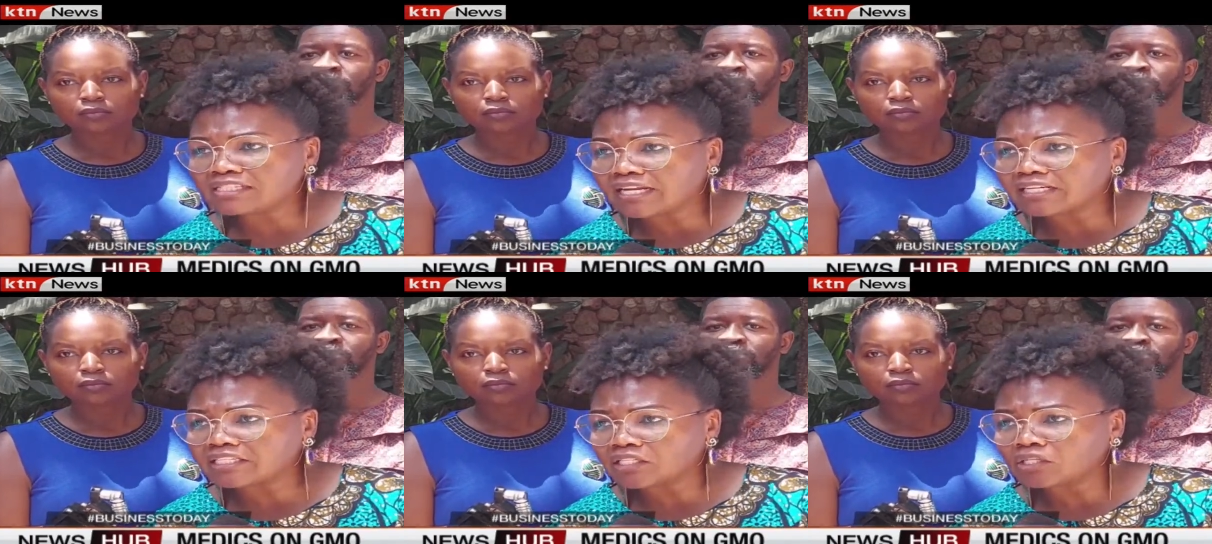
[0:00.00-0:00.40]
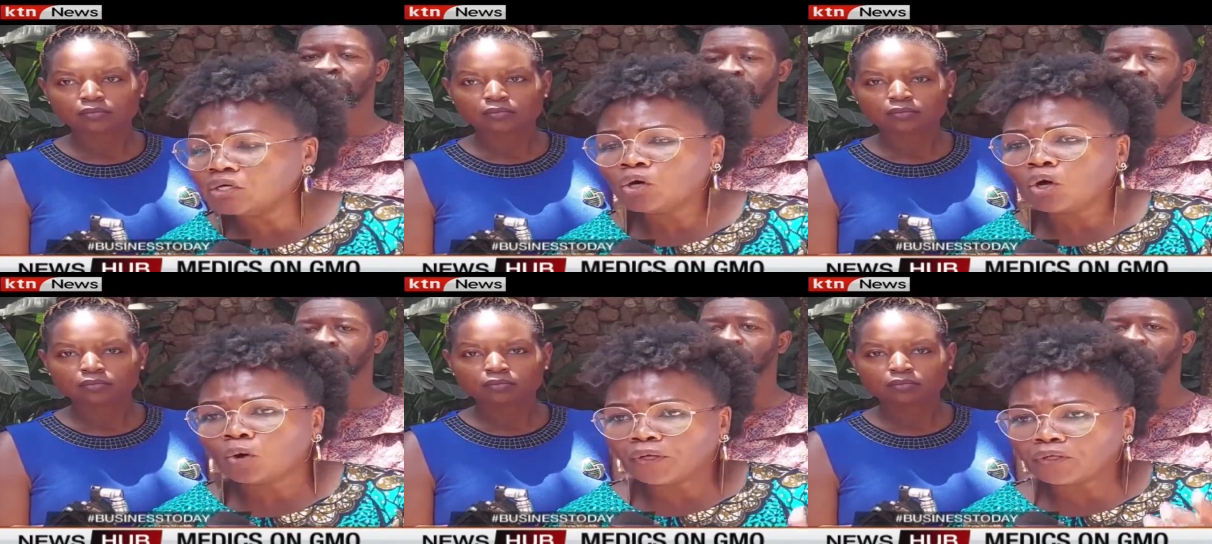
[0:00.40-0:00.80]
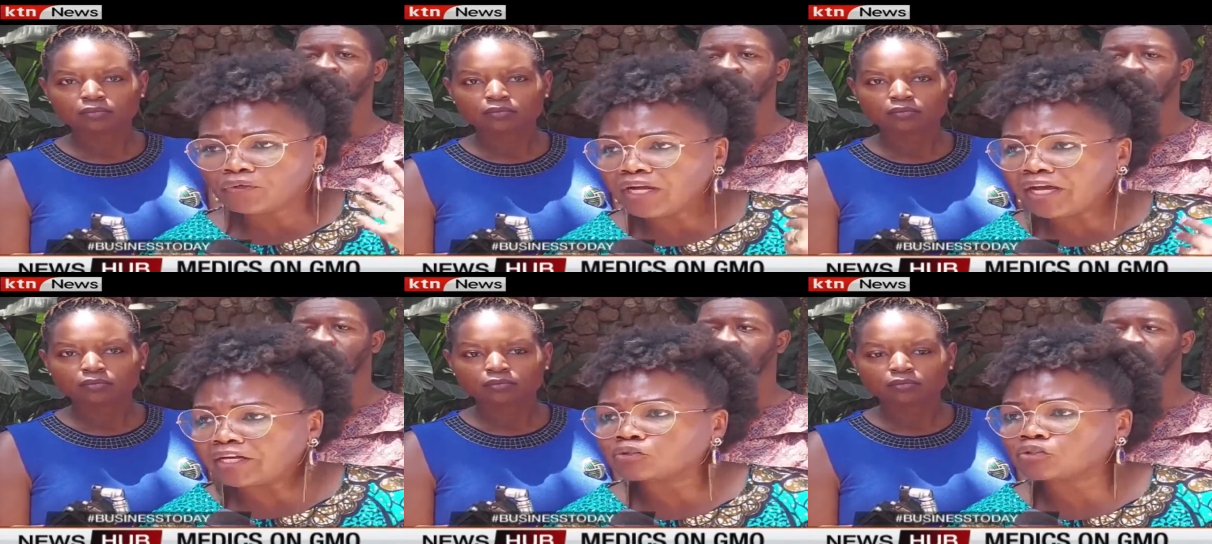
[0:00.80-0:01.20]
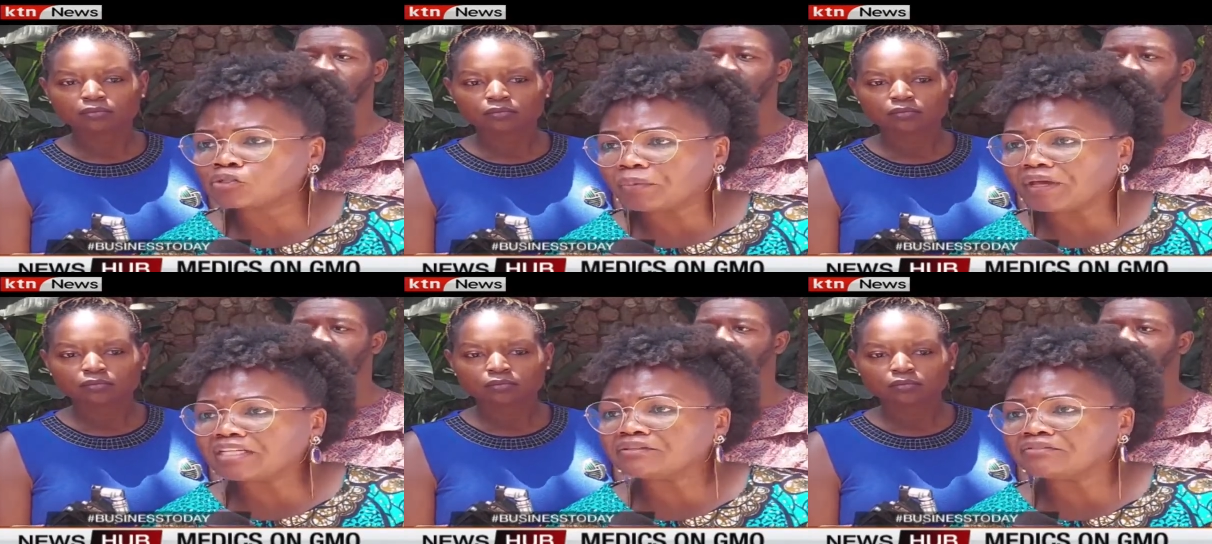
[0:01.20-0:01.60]
Speaker 1: study or we're doing a
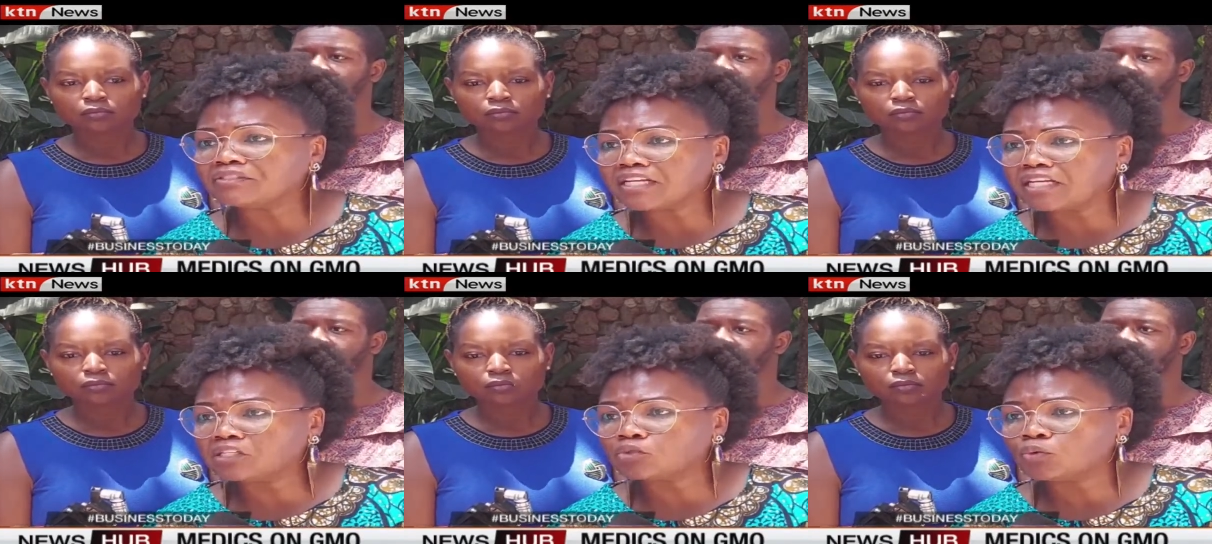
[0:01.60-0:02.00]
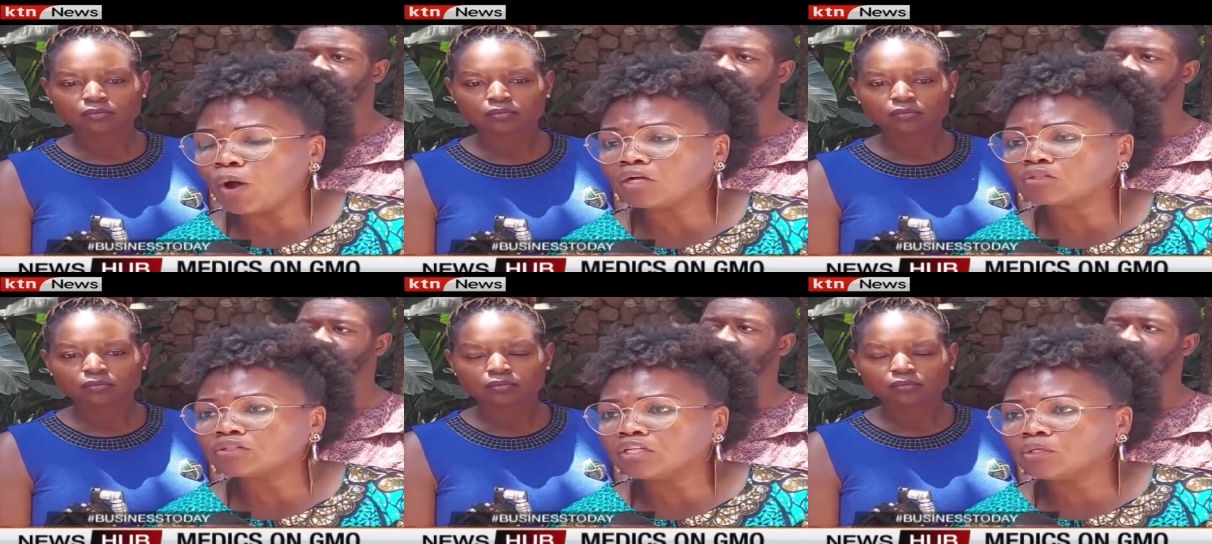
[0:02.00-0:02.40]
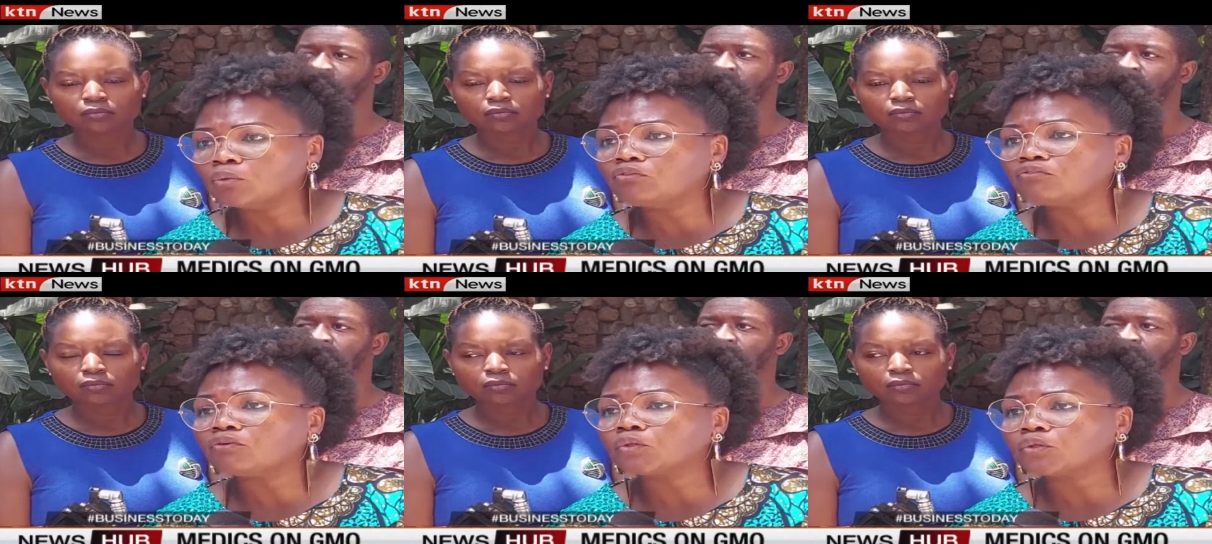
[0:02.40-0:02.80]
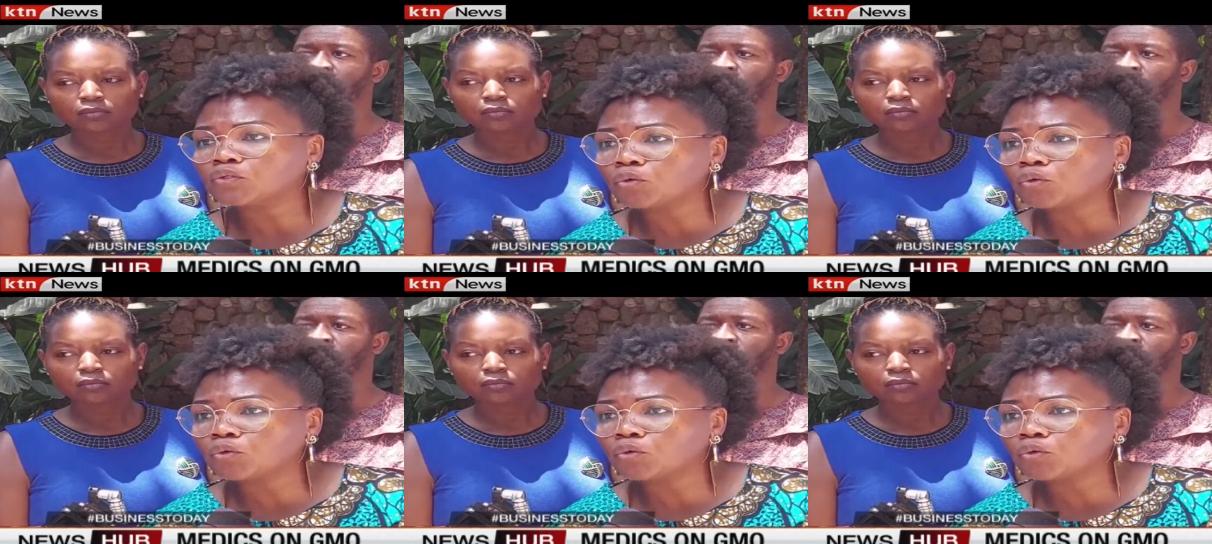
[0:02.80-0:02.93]
retrospective study to actually look for